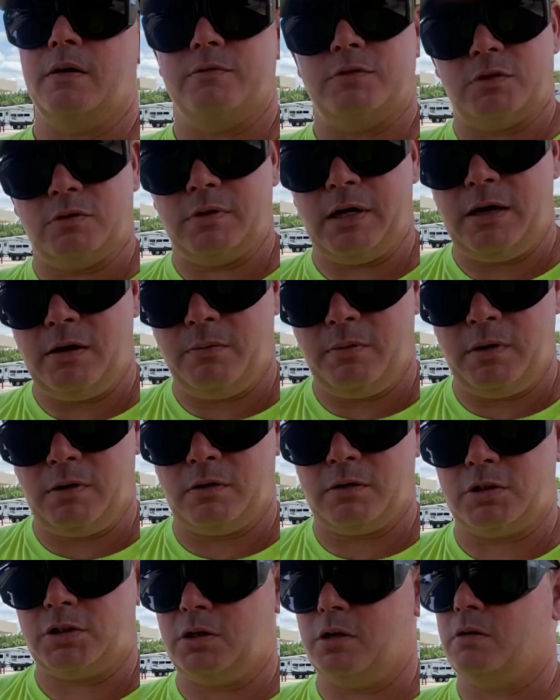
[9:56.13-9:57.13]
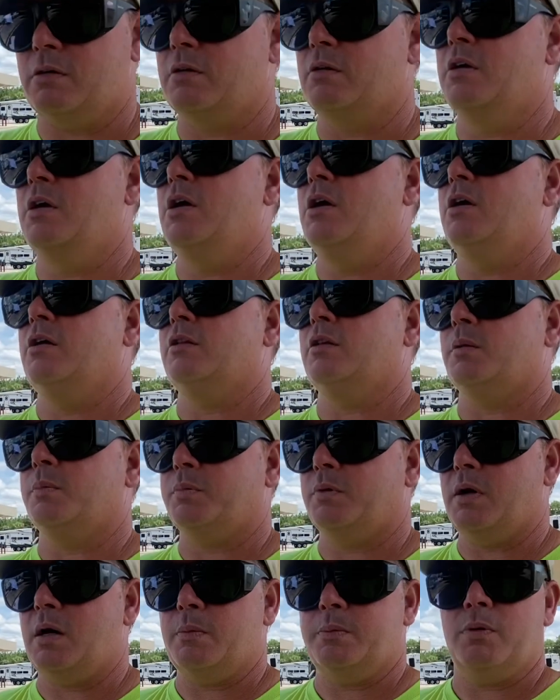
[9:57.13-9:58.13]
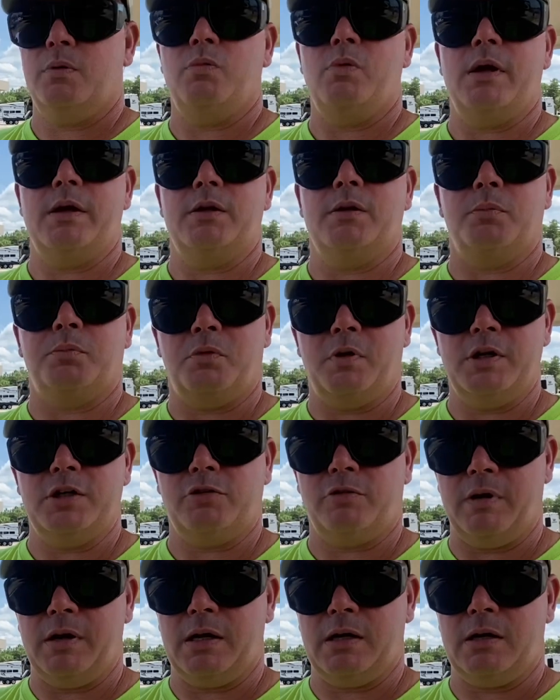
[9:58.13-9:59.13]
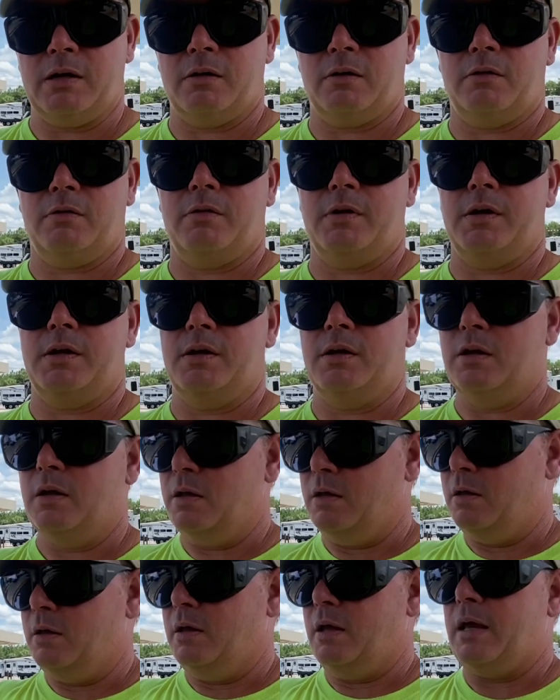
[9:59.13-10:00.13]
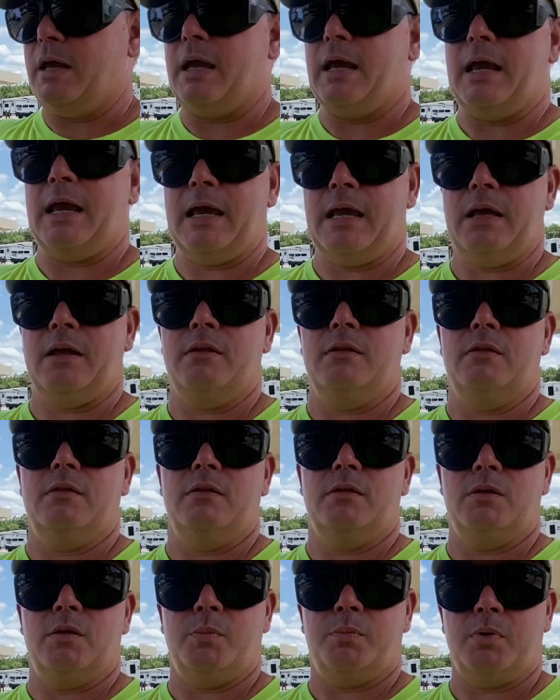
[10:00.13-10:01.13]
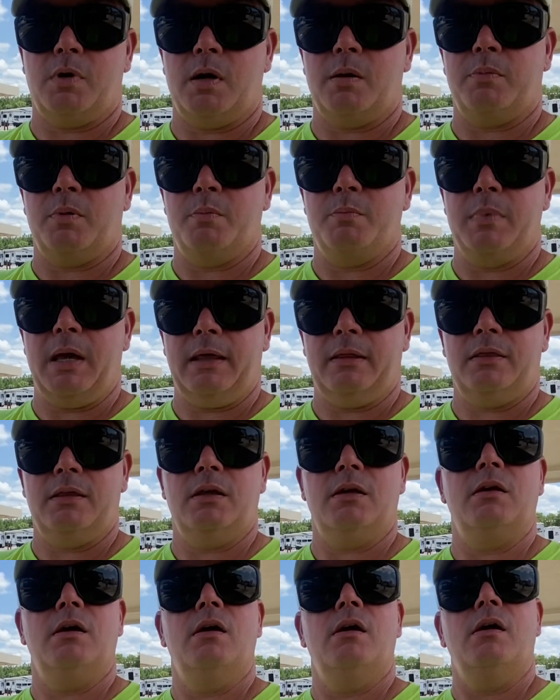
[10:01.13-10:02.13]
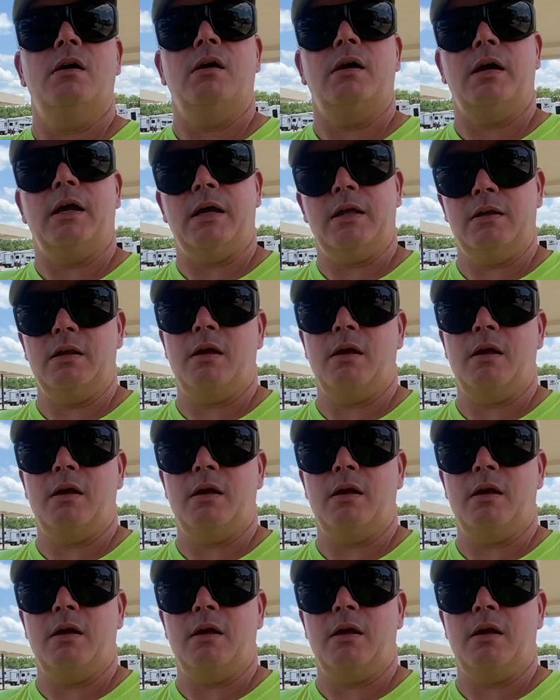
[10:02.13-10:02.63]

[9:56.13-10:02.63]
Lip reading: So now we're going to show you the proper way to pre-treat concrete and the proper method and the